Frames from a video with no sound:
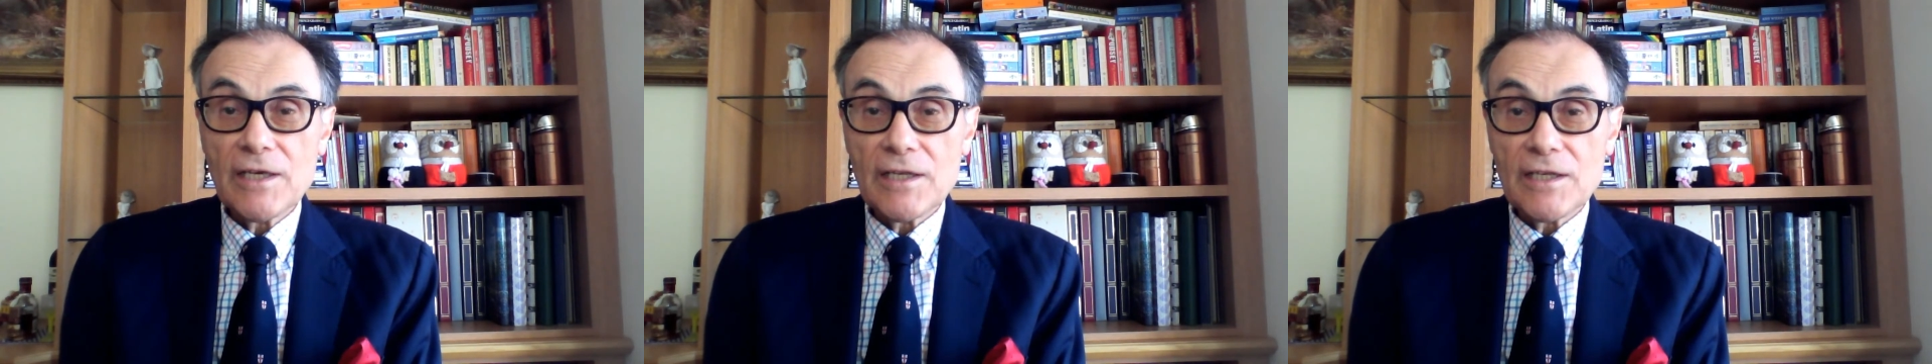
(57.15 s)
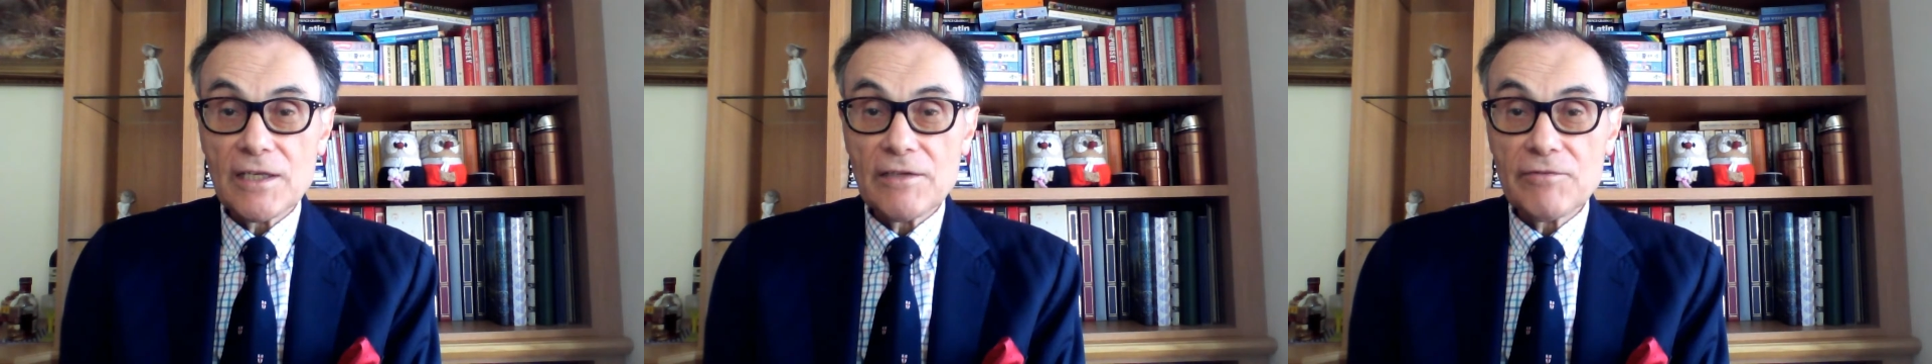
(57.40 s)

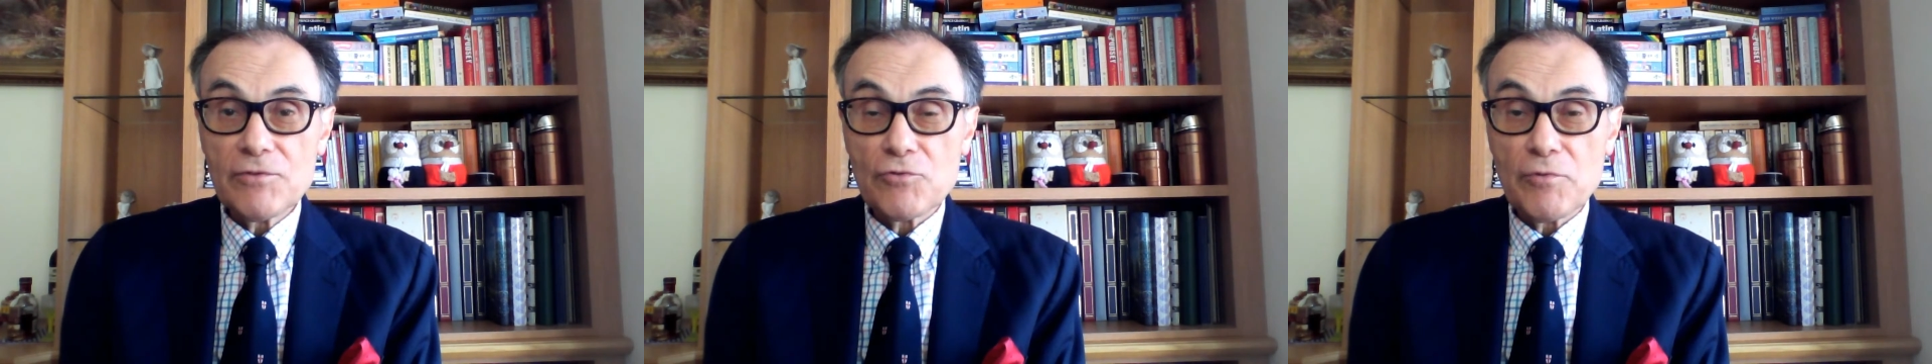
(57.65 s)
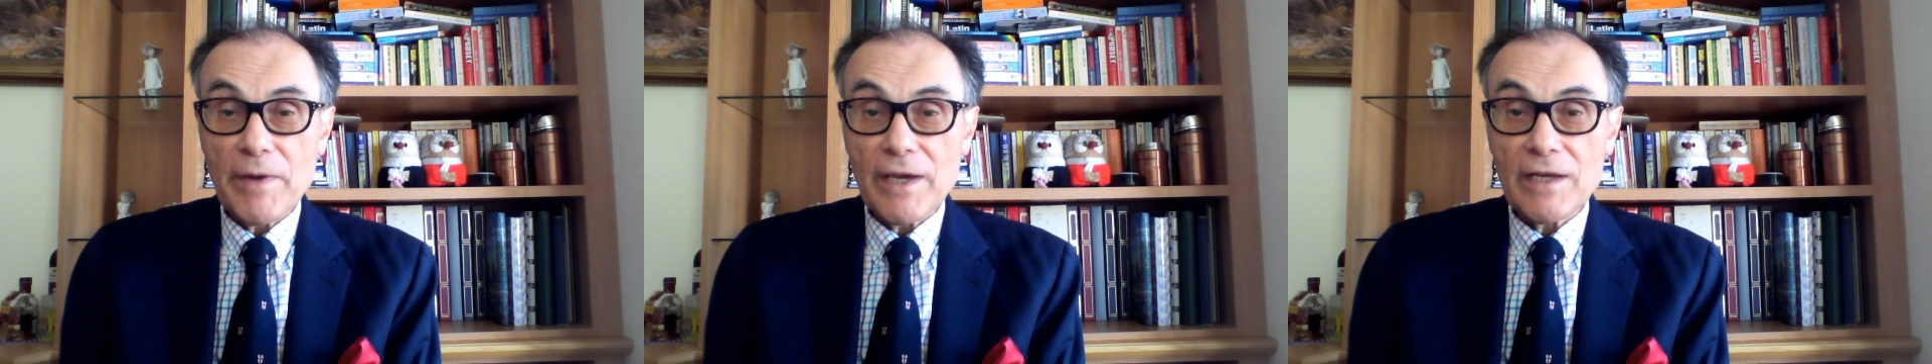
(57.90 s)
leave to
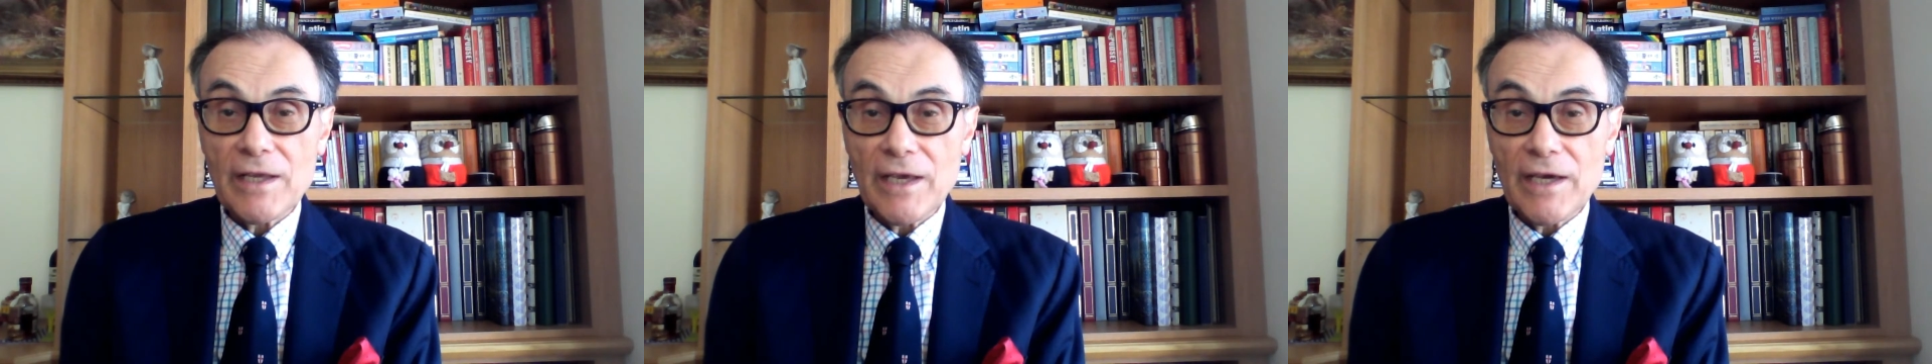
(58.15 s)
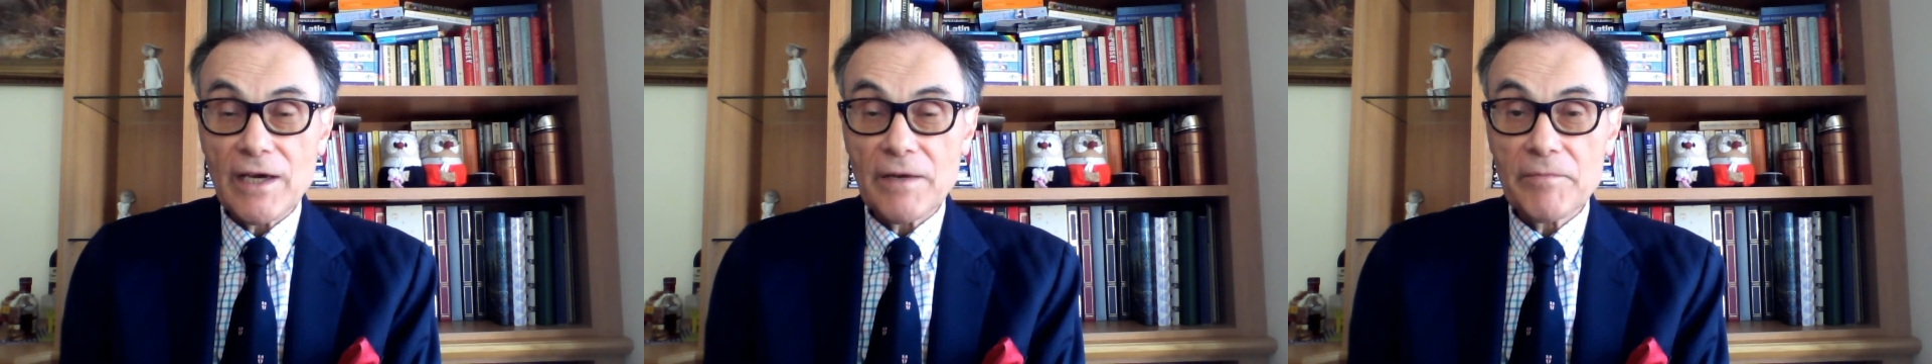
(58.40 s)
remain
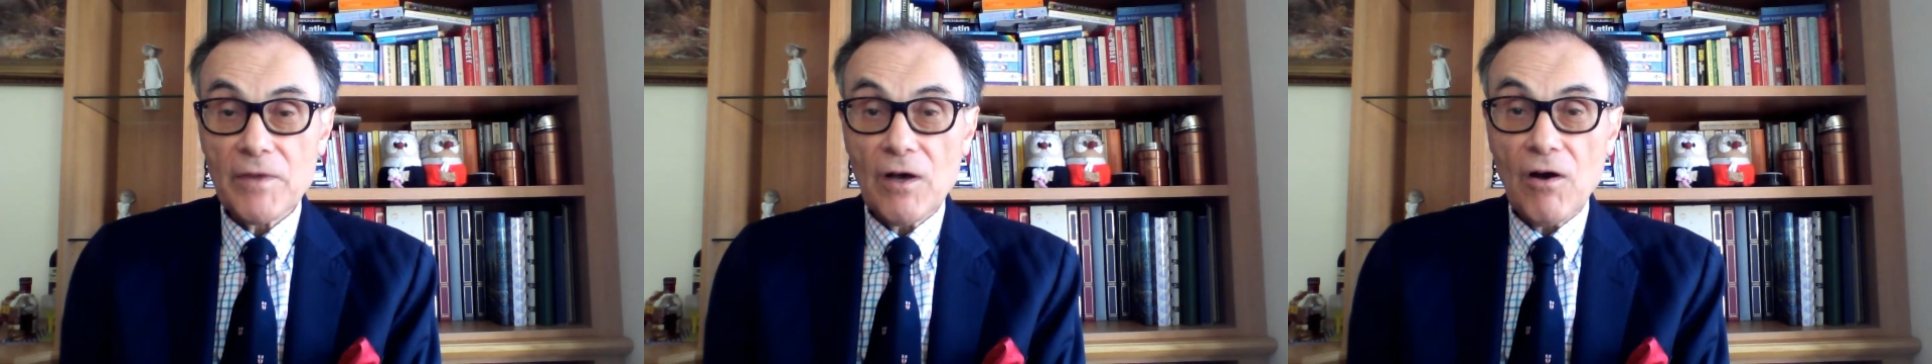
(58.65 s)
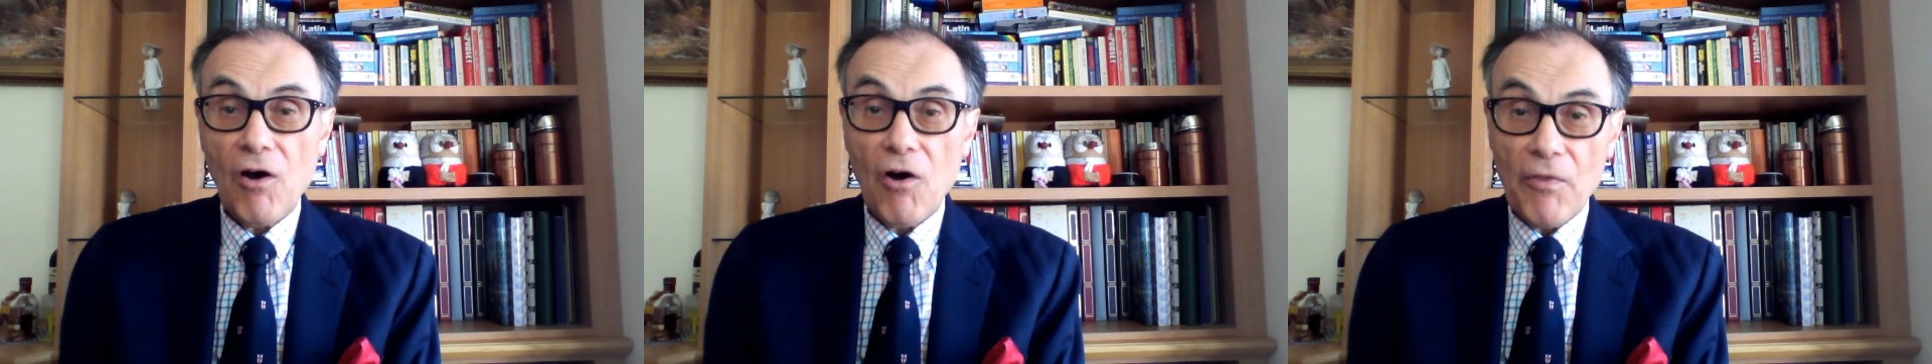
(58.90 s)
here
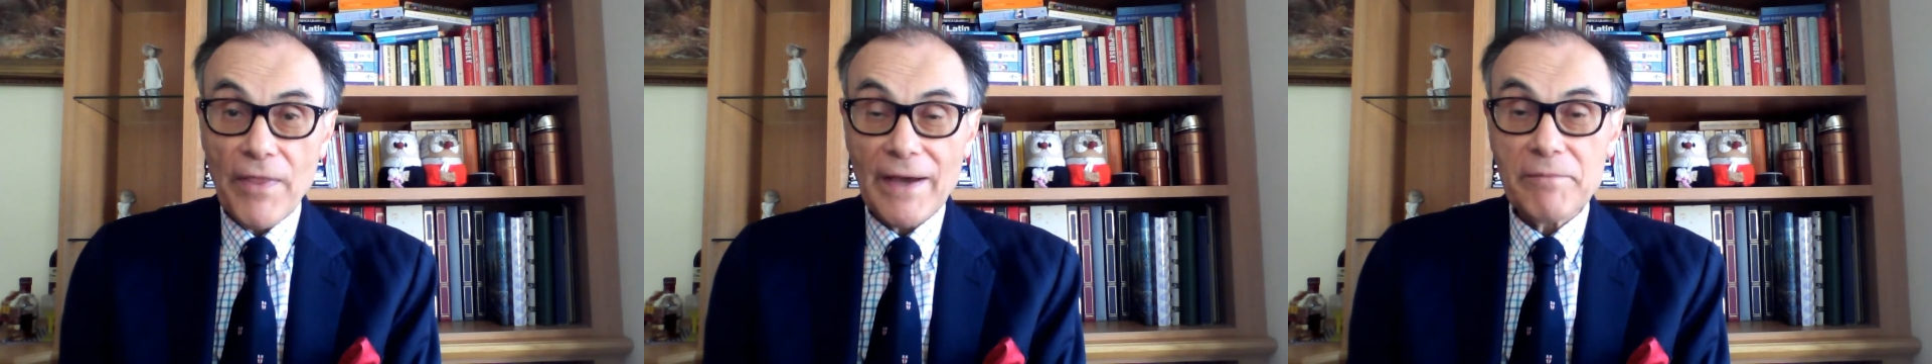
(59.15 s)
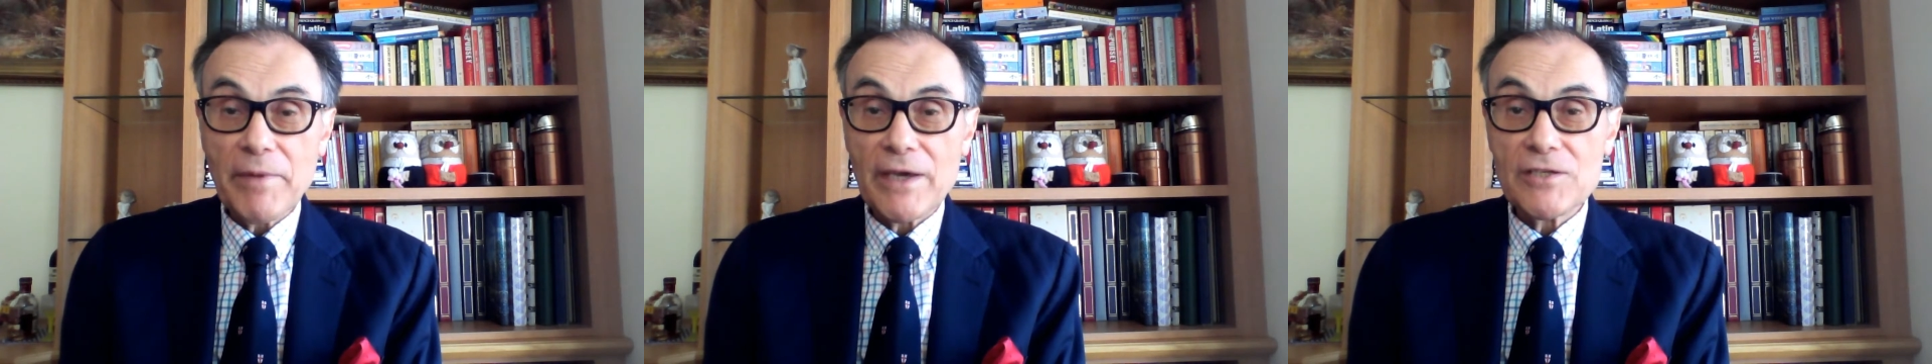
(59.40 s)
on
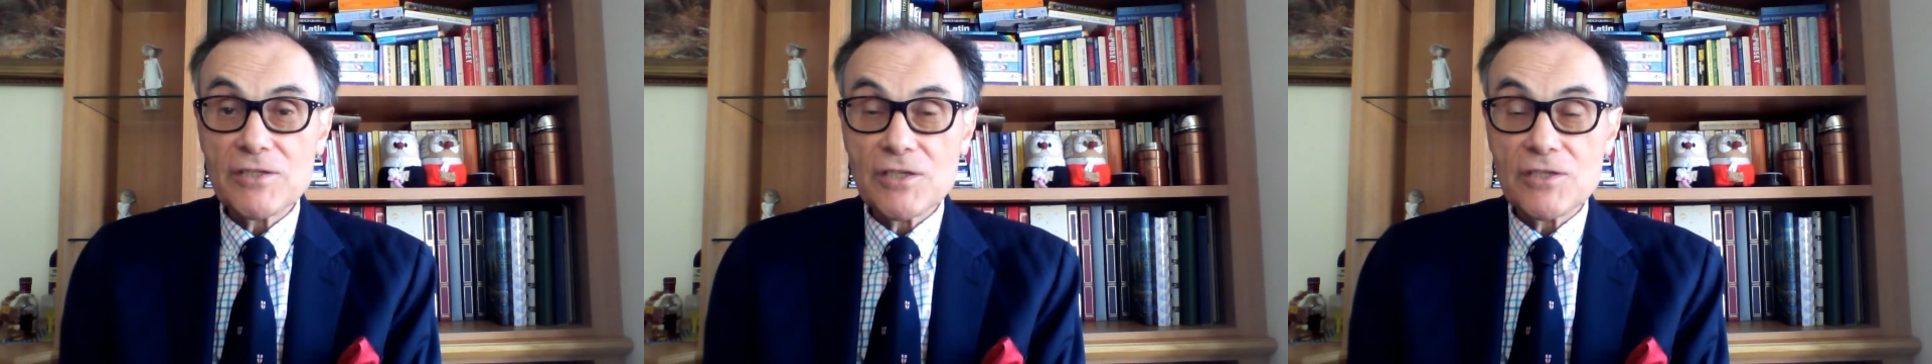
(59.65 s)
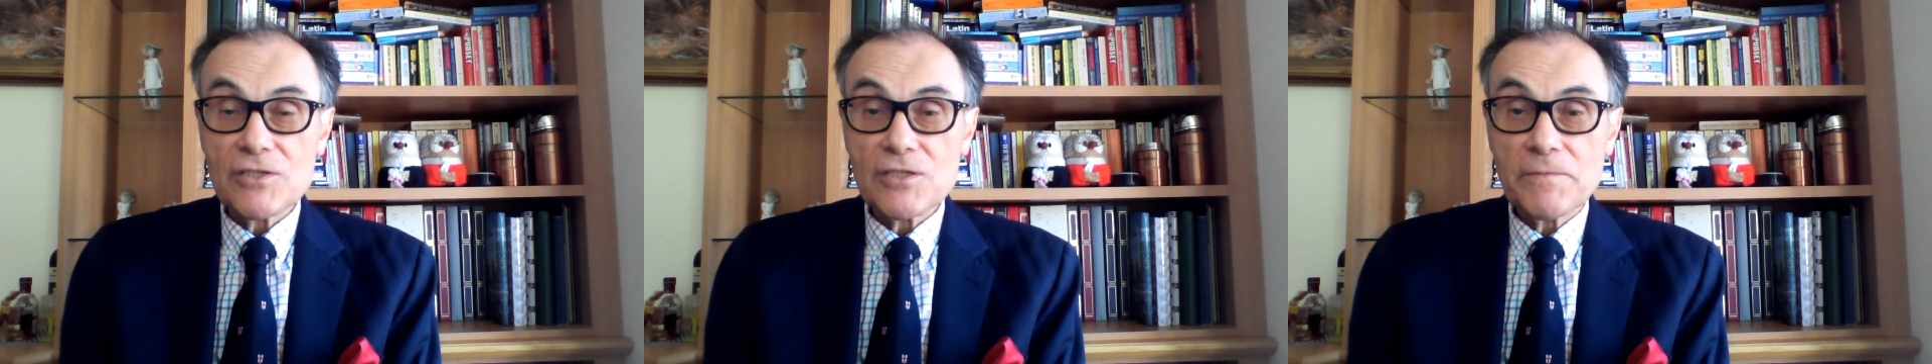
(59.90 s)
that
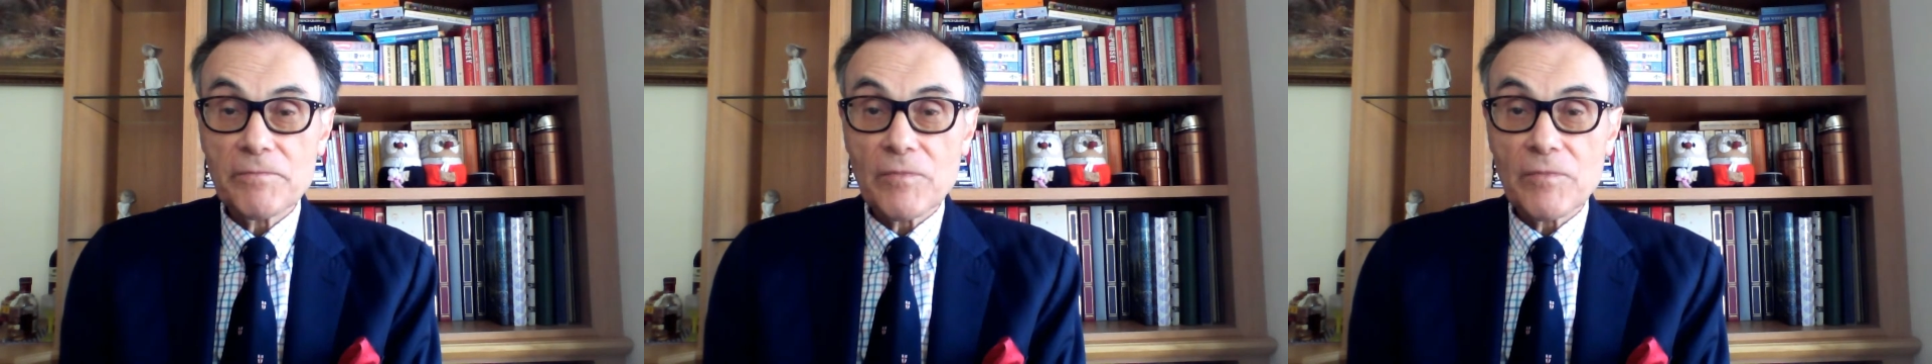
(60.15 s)
basis,